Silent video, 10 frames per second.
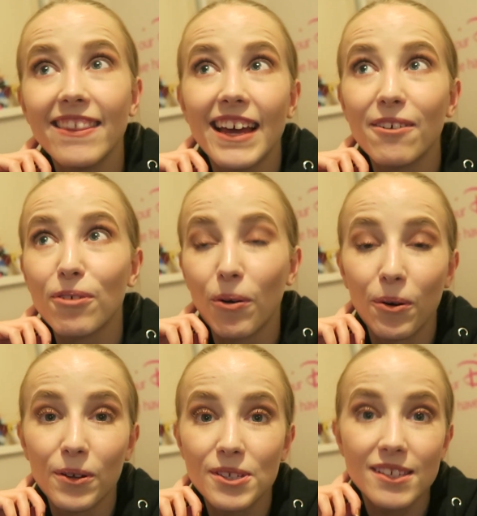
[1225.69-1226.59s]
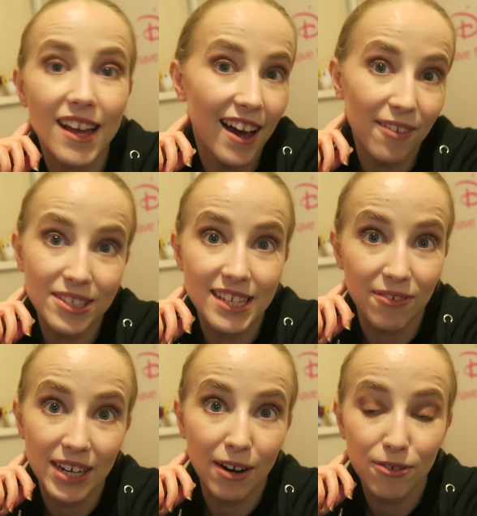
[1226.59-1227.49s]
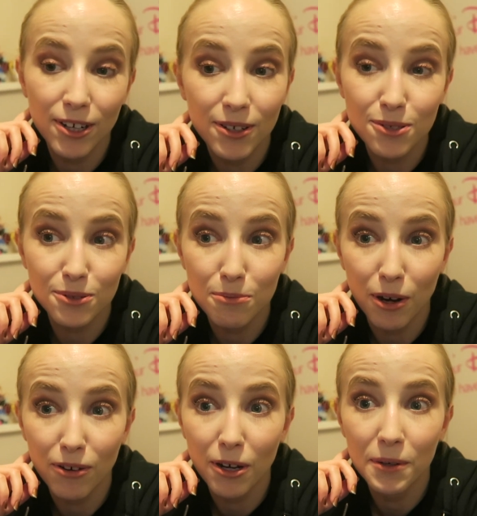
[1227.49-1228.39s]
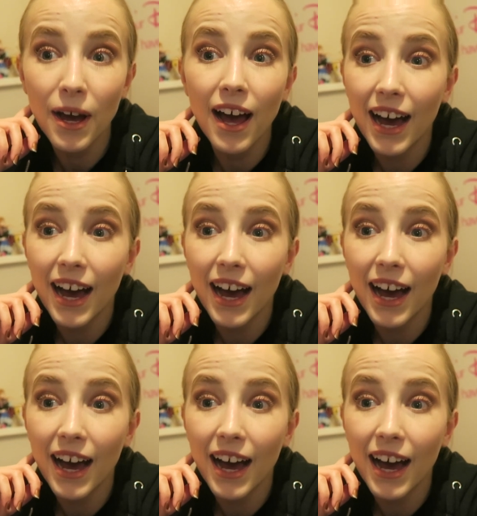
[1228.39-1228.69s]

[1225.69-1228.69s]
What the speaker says: And then of course I have a 7-hour rehearsal tomorrow